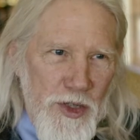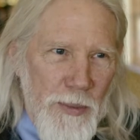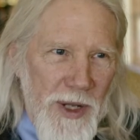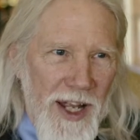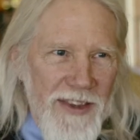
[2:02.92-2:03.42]
or
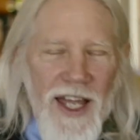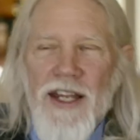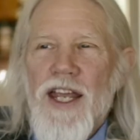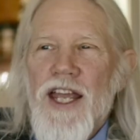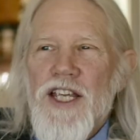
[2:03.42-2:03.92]
something like
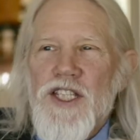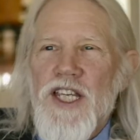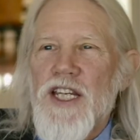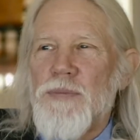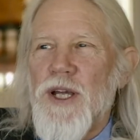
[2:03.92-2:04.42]
that.
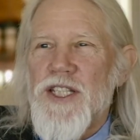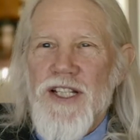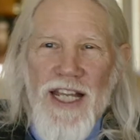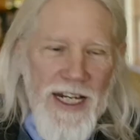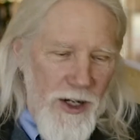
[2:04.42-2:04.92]
Six
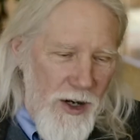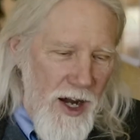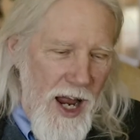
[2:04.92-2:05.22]
months later,